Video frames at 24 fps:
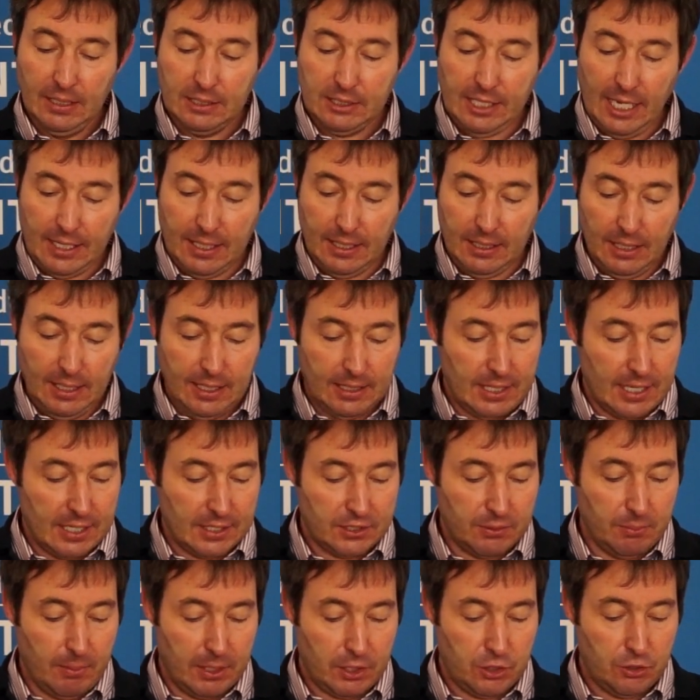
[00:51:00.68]
Secondly,
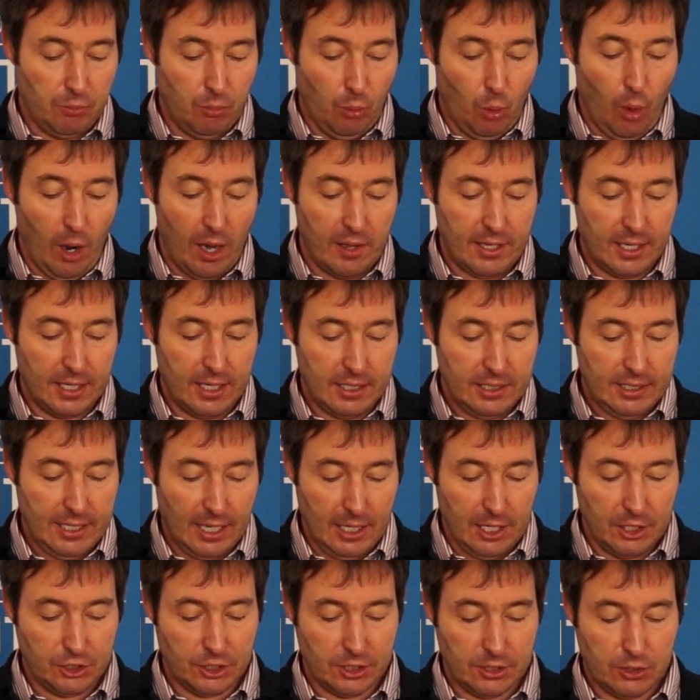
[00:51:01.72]
there's much more than
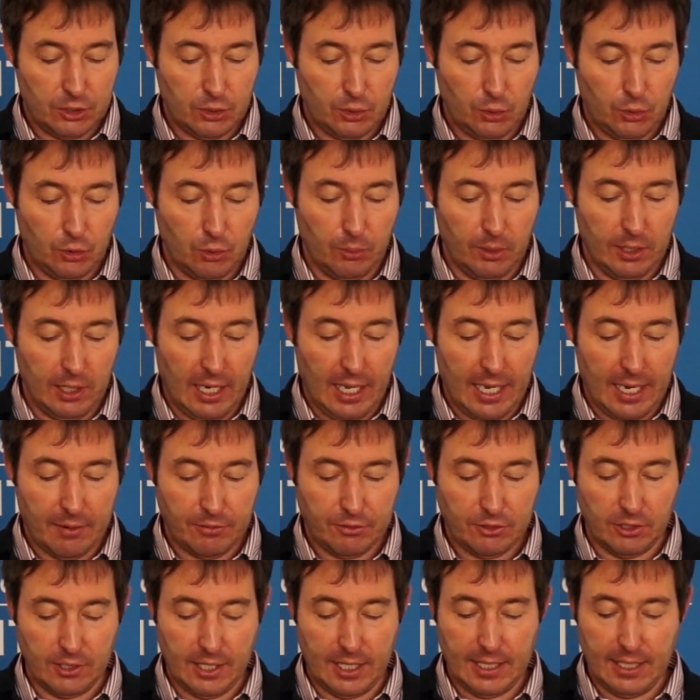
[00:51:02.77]
intelligence to human
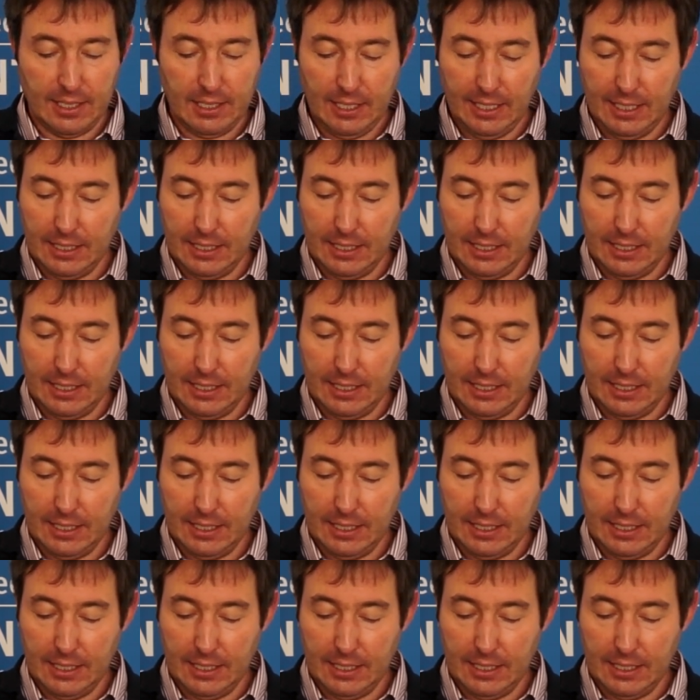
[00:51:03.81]
life, so that at